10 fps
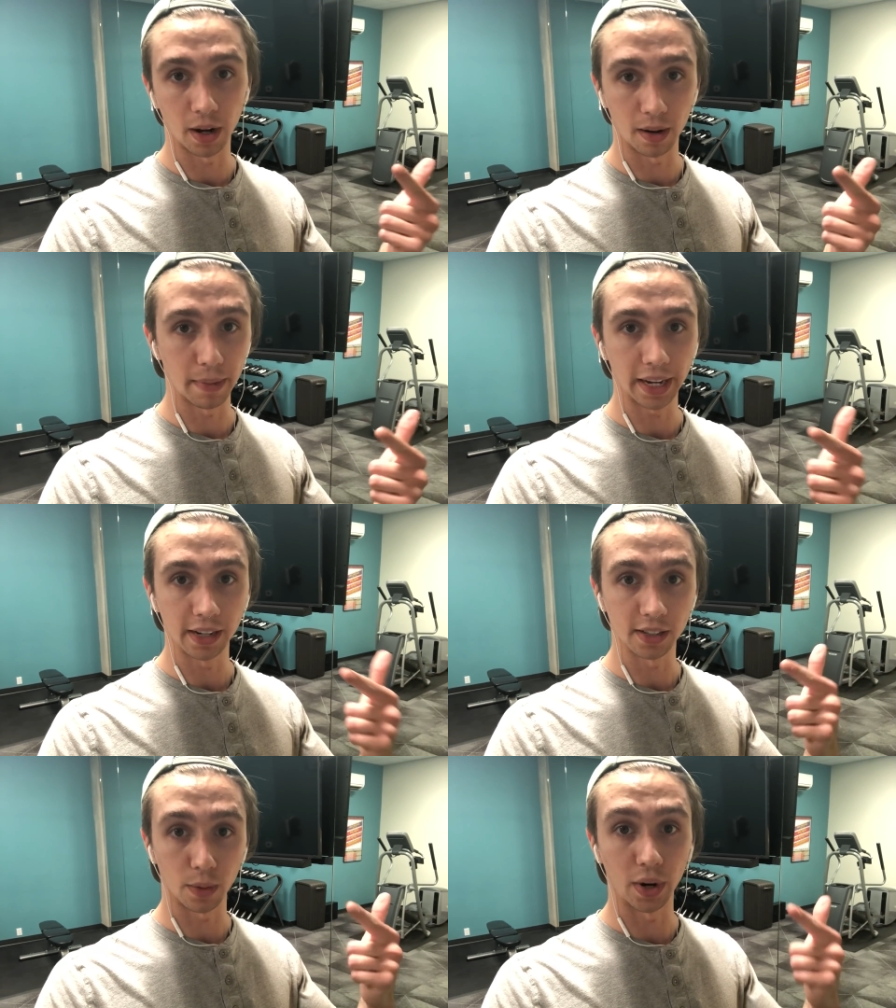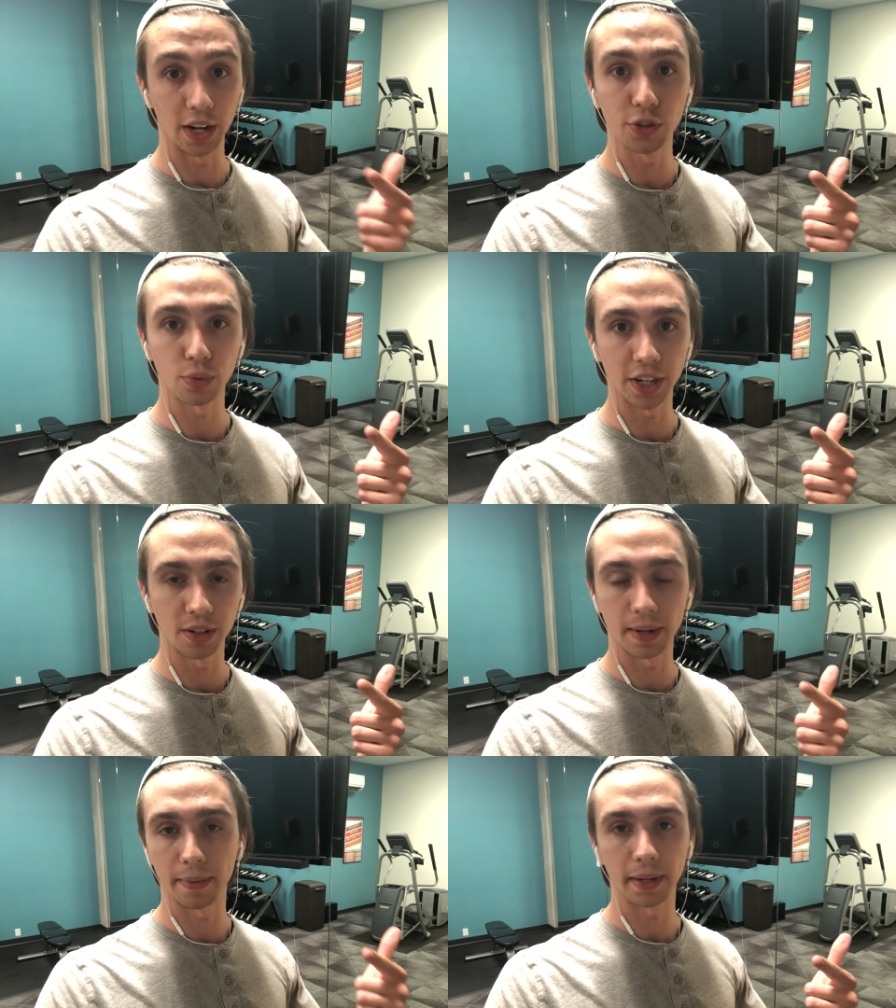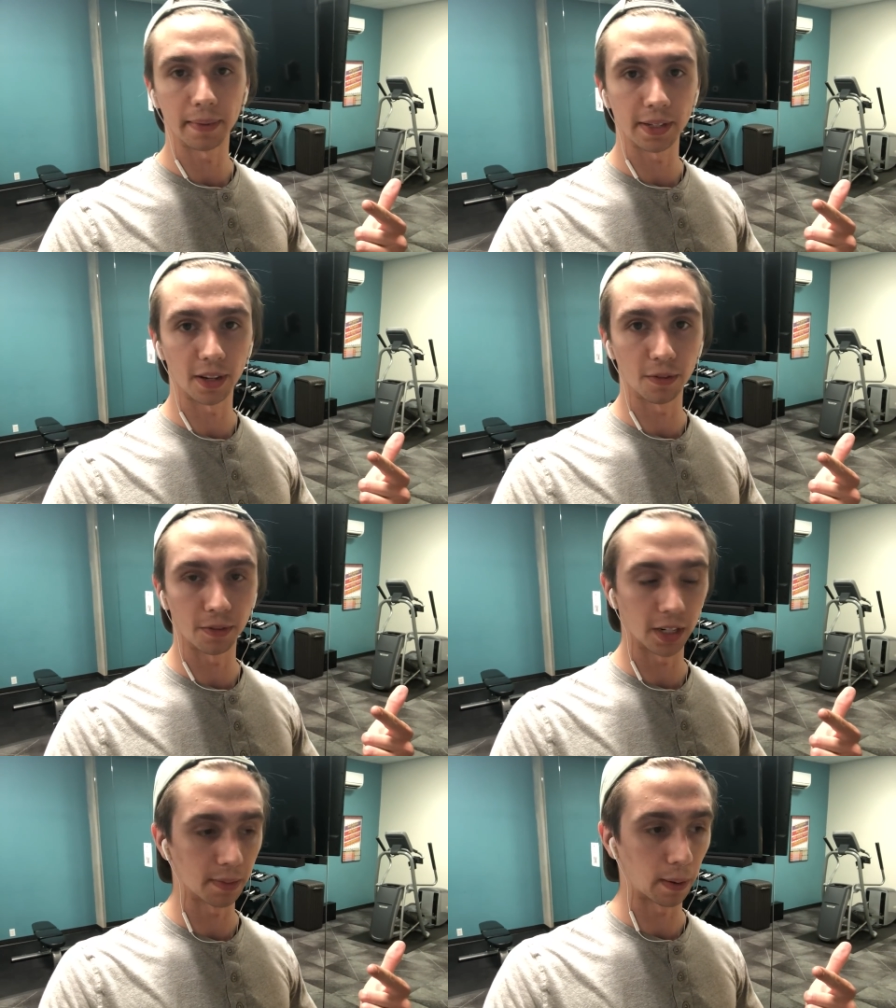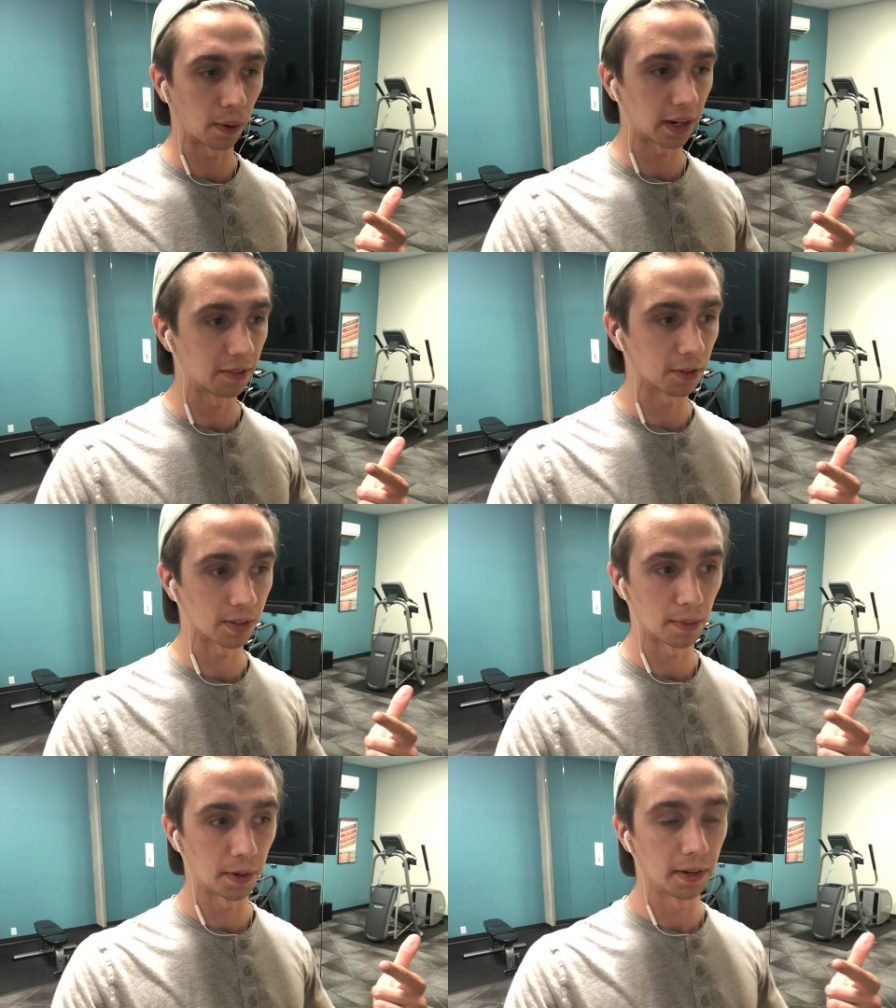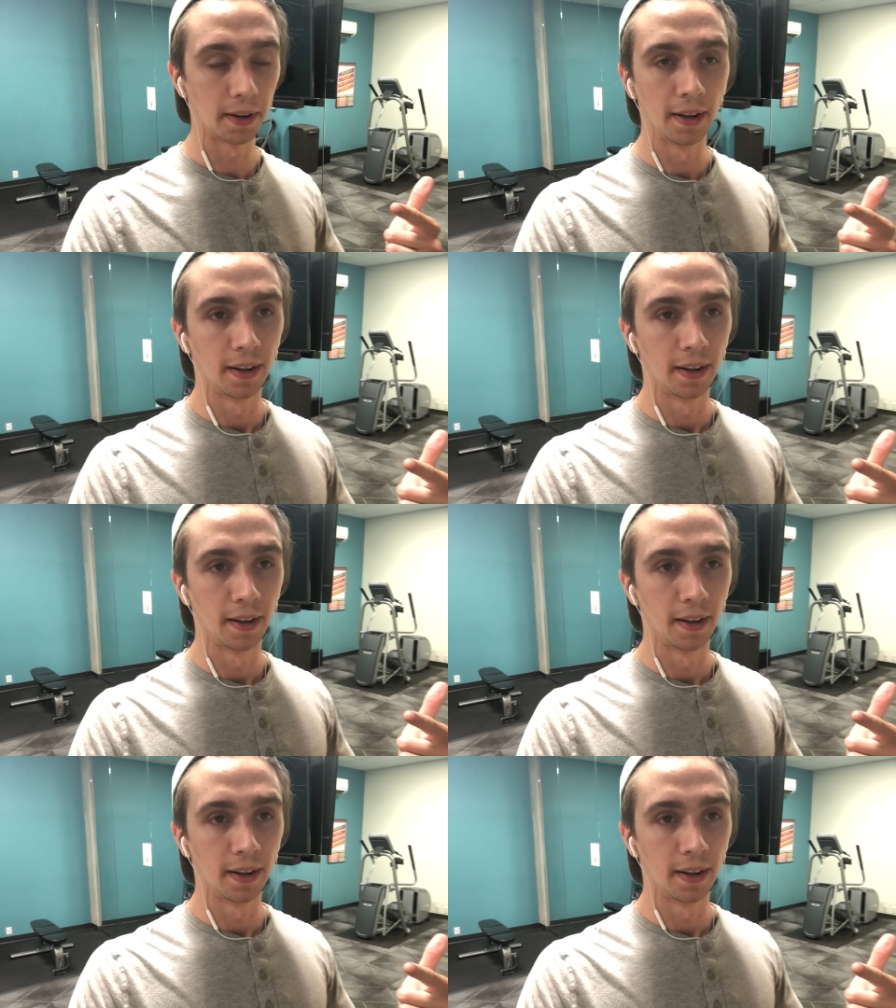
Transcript: I'm making someone else rich. I'm not making myself rich by working for someone.